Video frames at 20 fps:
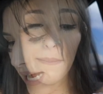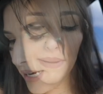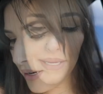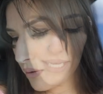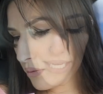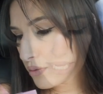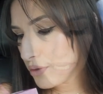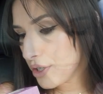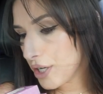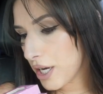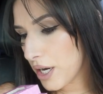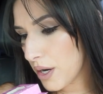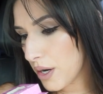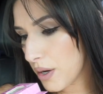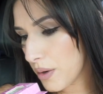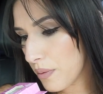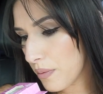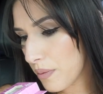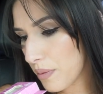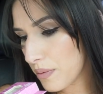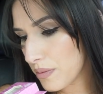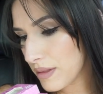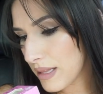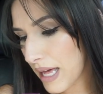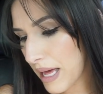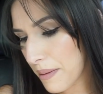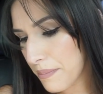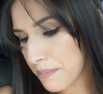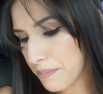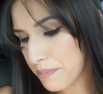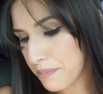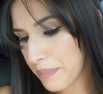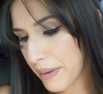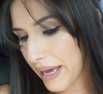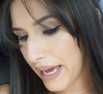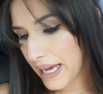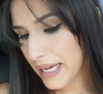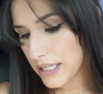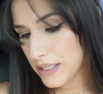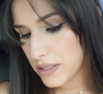I don't know, that
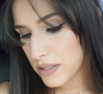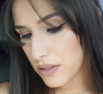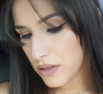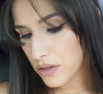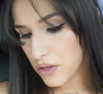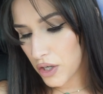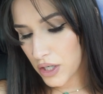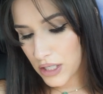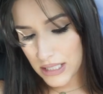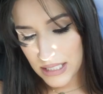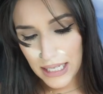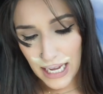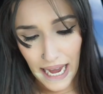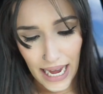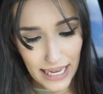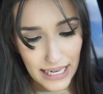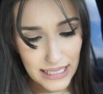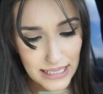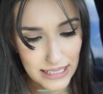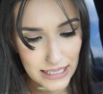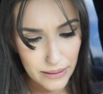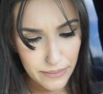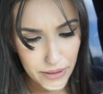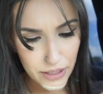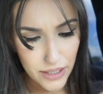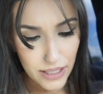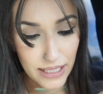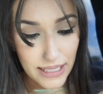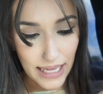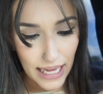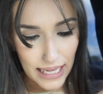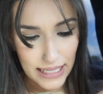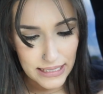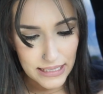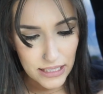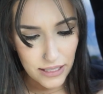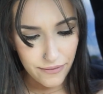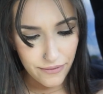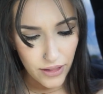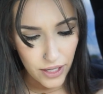band looks kind of similar again
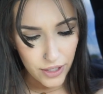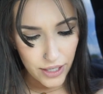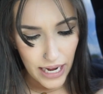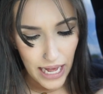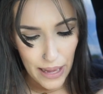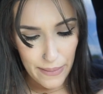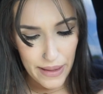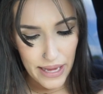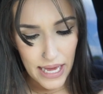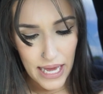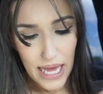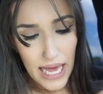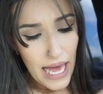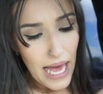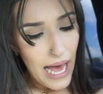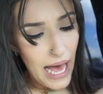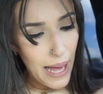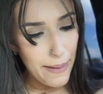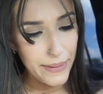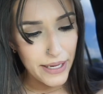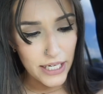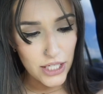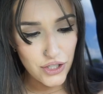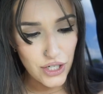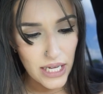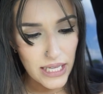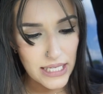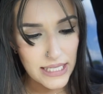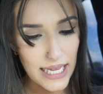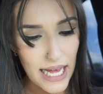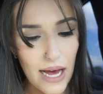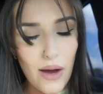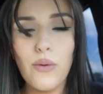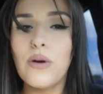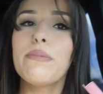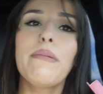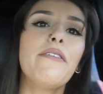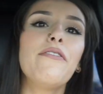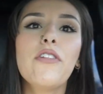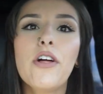to the Flutter Habit. I'm going to try these out
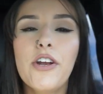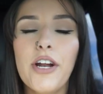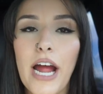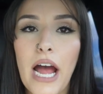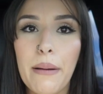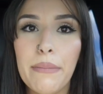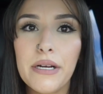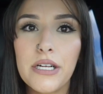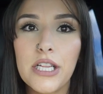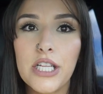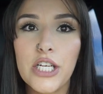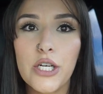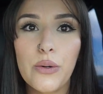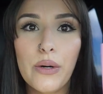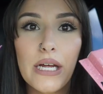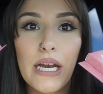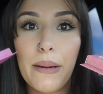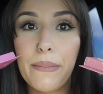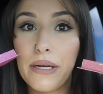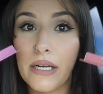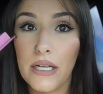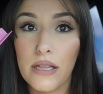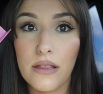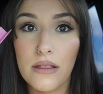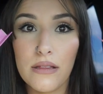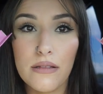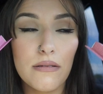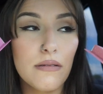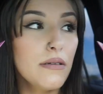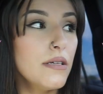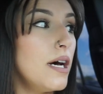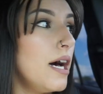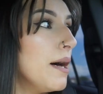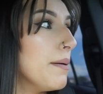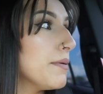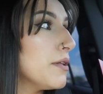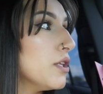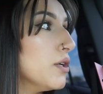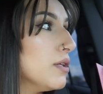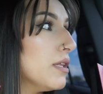with my Flutter Habit glue, and I'm going
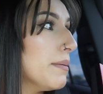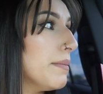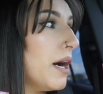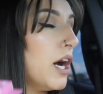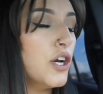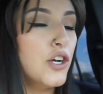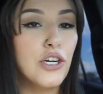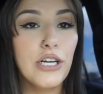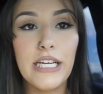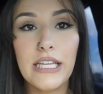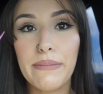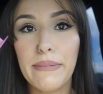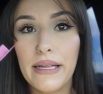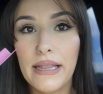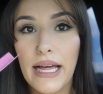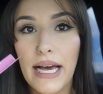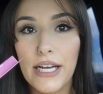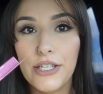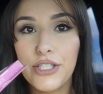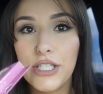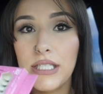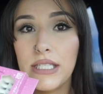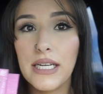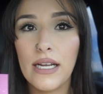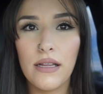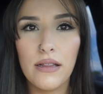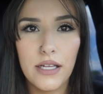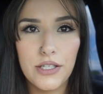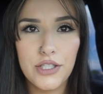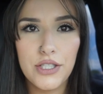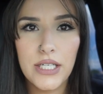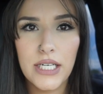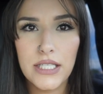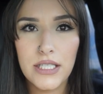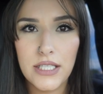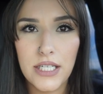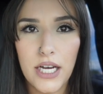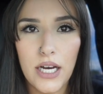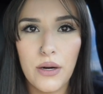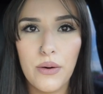to glue them underneath my lashes, and I'll let you guys
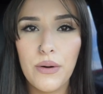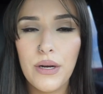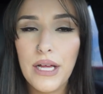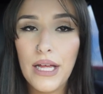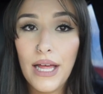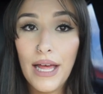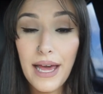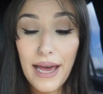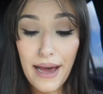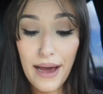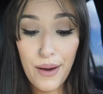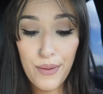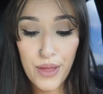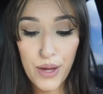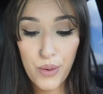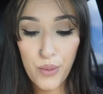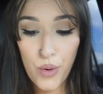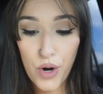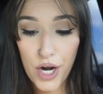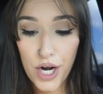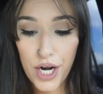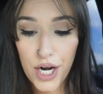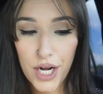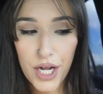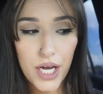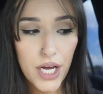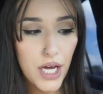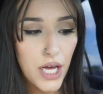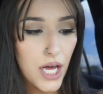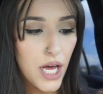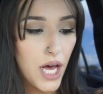know how they work.